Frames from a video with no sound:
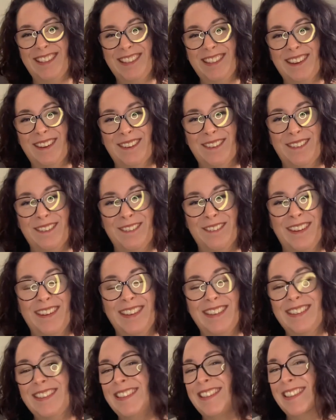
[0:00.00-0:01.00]
so
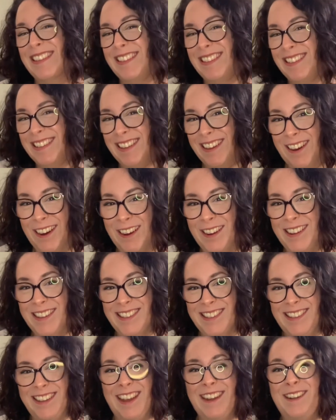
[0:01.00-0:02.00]

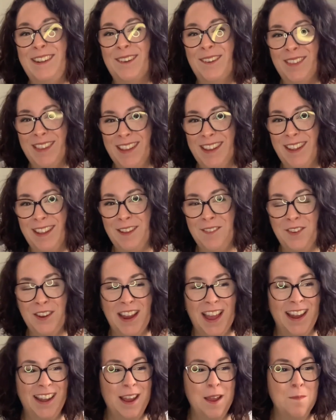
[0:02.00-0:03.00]
honestly, I don't think I'll ever
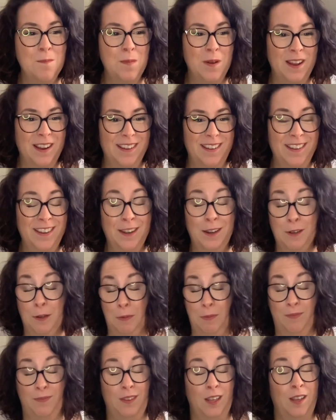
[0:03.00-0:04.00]
get it, but you know,
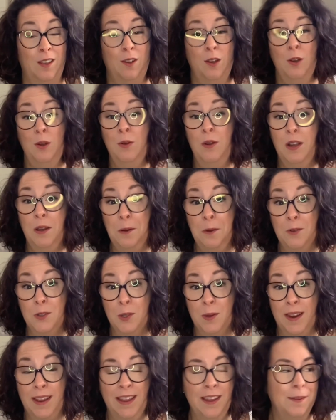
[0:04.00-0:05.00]
who knows,
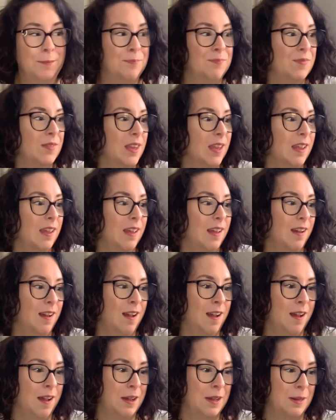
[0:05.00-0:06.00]
right?
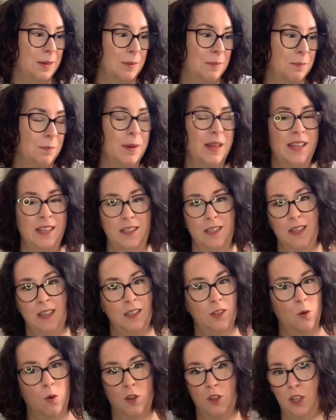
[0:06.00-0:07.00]
Um, but it's, it's
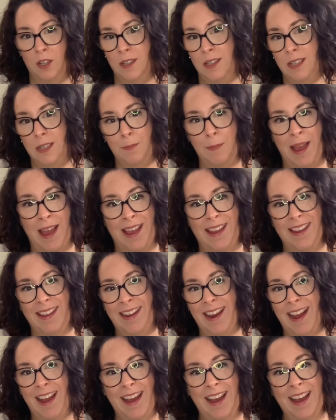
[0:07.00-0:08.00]
gorgeous, this bag, and I
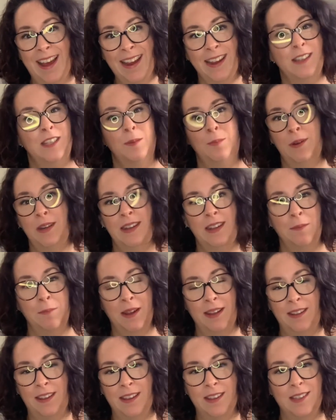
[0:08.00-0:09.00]
had to put it in my
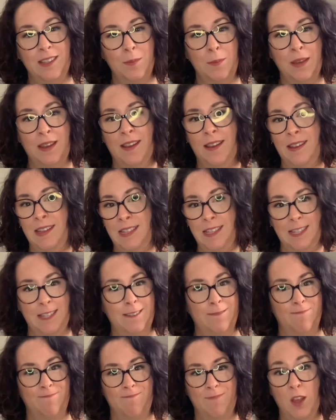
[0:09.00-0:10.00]
list because
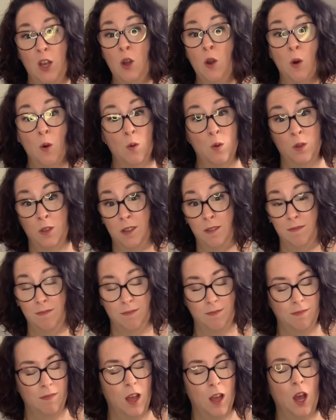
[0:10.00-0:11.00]
goals,
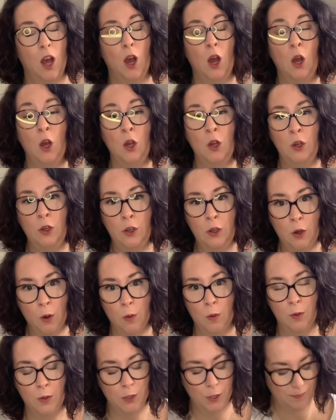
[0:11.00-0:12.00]

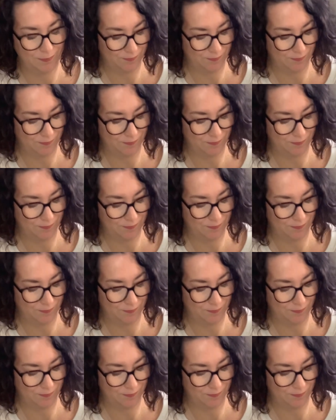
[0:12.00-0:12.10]
goals.